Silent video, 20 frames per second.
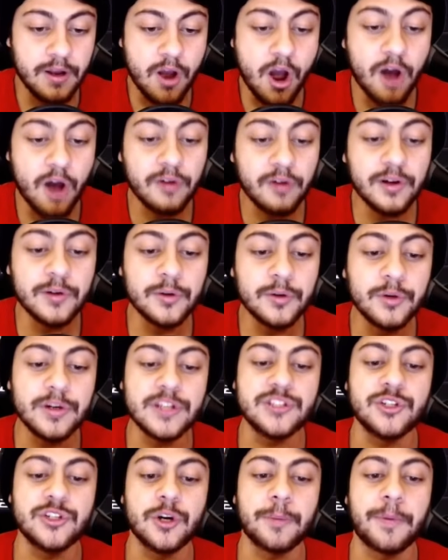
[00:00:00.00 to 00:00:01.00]
Hungry Root
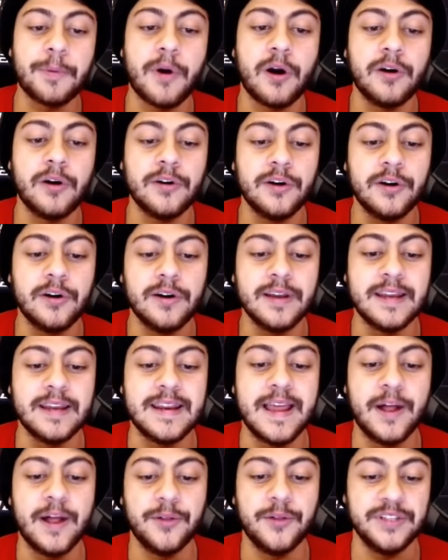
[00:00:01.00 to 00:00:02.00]
is your partner in
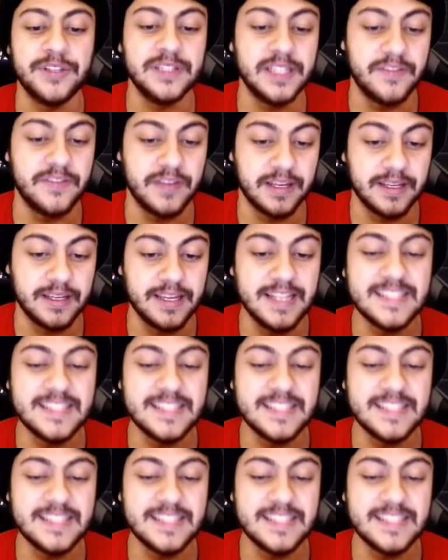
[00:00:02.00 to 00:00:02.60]
healthy living.